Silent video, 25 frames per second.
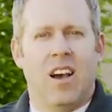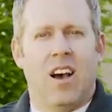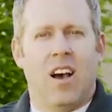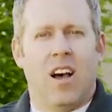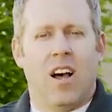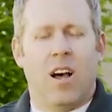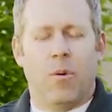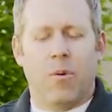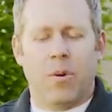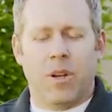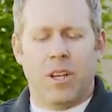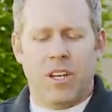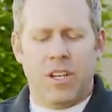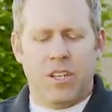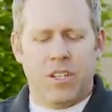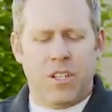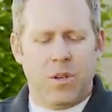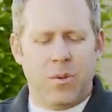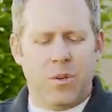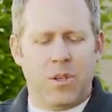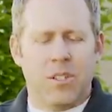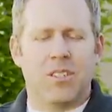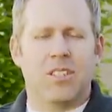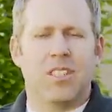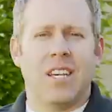All we're going to
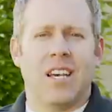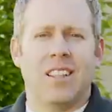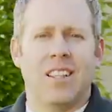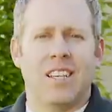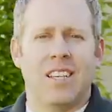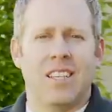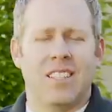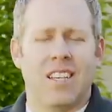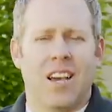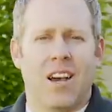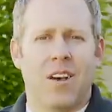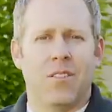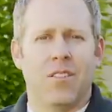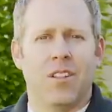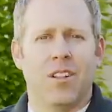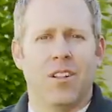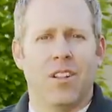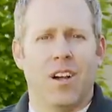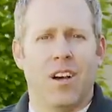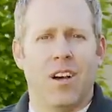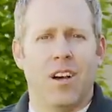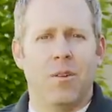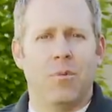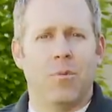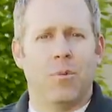do is set these out in the
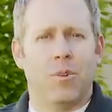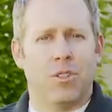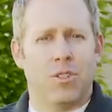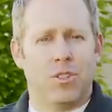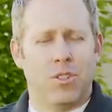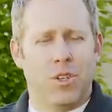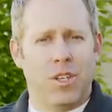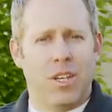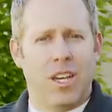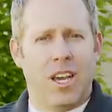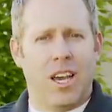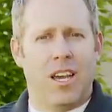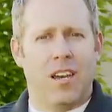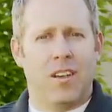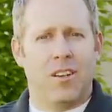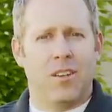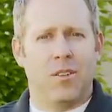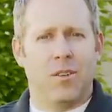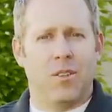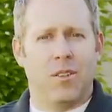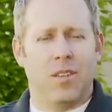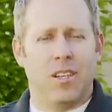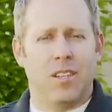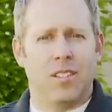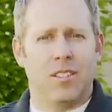lawn. We'll show you how to
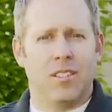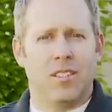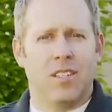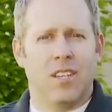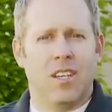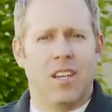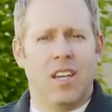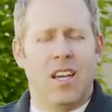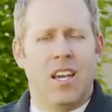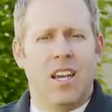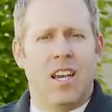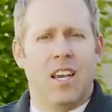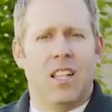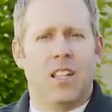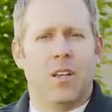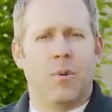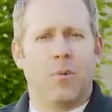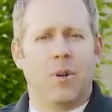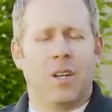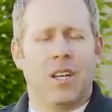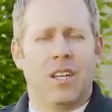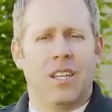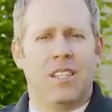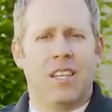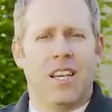do this. And then we're
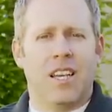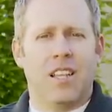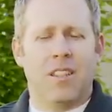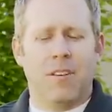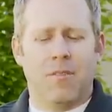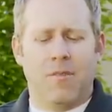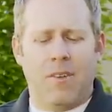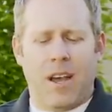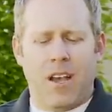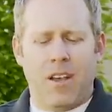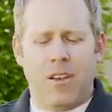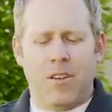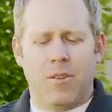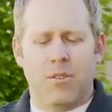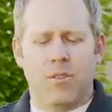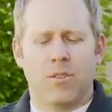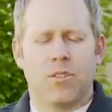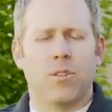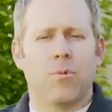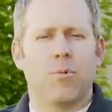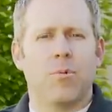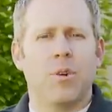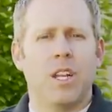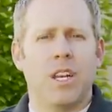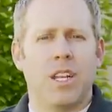going to take the values,
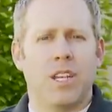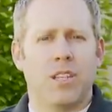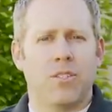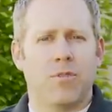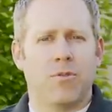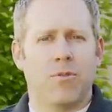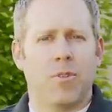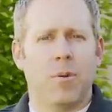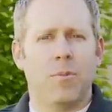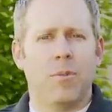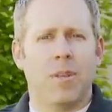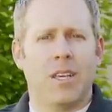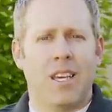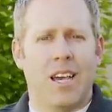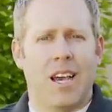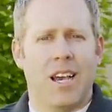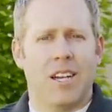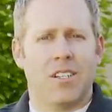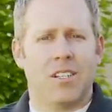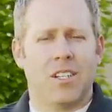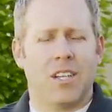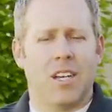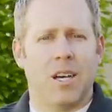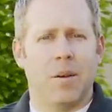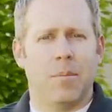the readings from the
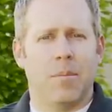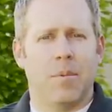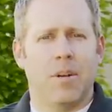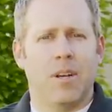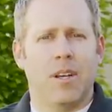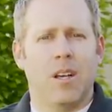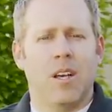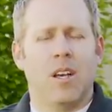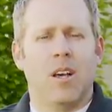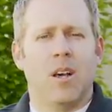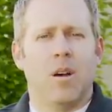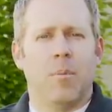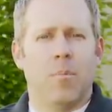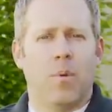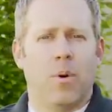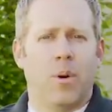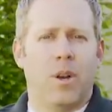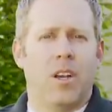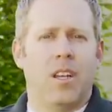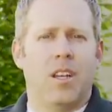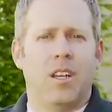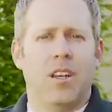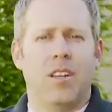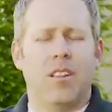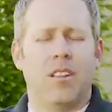catch cup, put
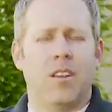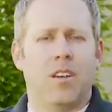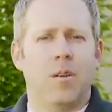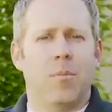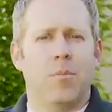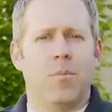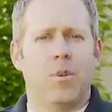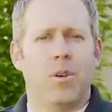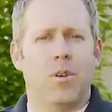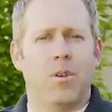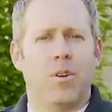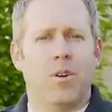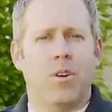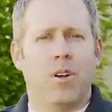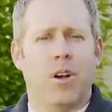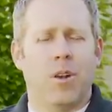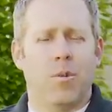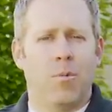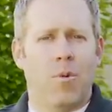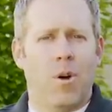it into the computer on